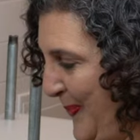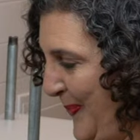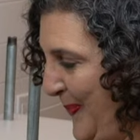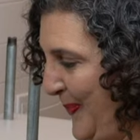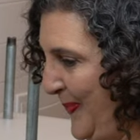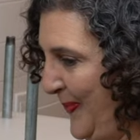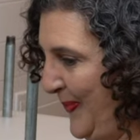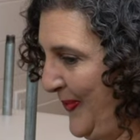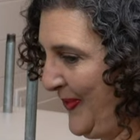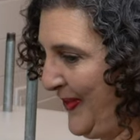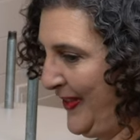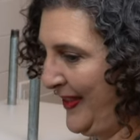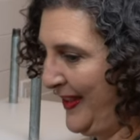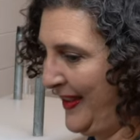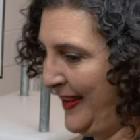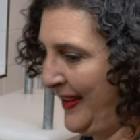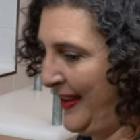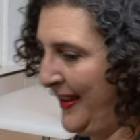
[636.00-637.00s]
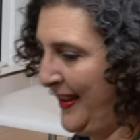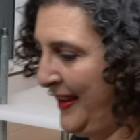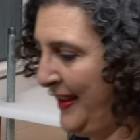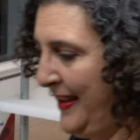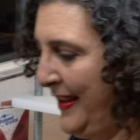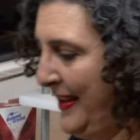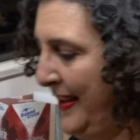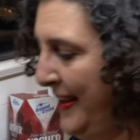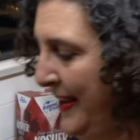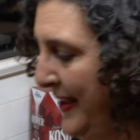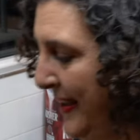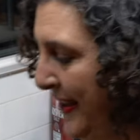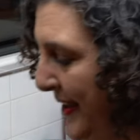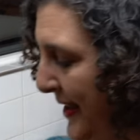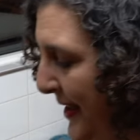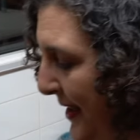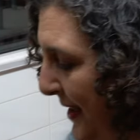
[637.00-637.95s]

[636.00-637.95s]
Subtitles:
(silence)